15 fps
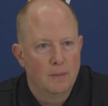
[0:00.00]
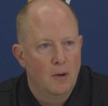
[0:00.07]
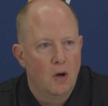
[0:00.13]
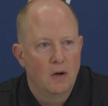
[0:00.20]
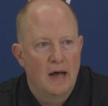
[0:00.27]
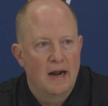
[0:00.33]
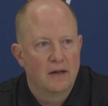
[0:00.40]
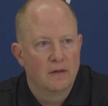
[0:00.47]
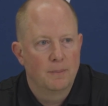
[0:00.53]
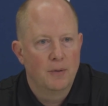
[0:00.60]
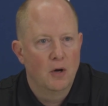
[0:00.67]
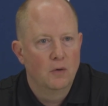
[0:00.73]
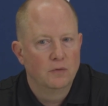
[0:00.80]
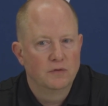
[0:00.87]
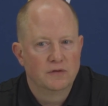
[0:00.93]
the ball out of the
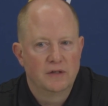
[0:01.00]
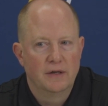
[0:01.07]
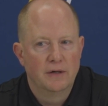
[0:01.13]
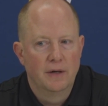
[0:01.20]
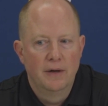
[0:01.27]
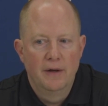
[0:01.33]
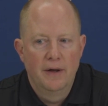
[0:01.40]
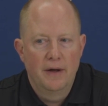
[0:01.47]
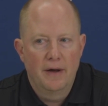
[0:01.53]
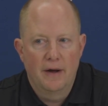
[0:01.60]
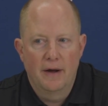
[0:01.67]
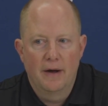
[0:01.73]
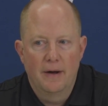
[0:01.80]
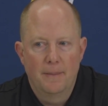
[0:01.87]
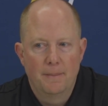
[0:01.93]
post and
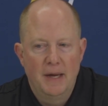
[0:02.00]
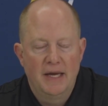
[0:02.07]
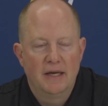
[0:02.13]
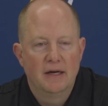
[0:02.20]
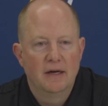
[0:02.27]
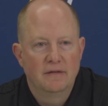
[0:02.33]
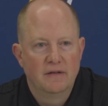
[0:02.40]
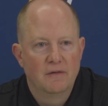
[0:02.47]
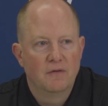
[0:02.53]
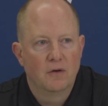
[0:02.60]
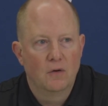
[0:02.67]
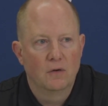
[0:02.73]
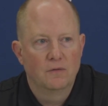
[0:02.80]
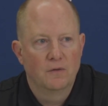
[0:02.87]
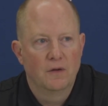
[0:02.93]
uh, making it
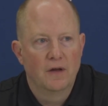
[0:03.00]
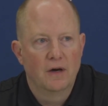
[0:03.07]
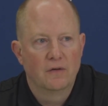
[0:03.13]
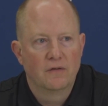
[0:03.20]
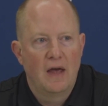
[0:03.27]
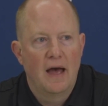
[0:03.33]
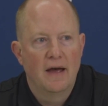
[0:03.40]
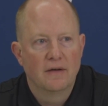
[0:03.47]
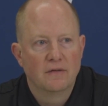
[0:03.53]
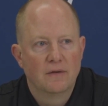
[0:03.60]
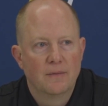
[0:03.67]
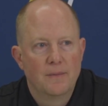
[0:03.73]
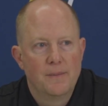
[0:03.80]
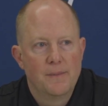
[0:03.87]
difficult for their size.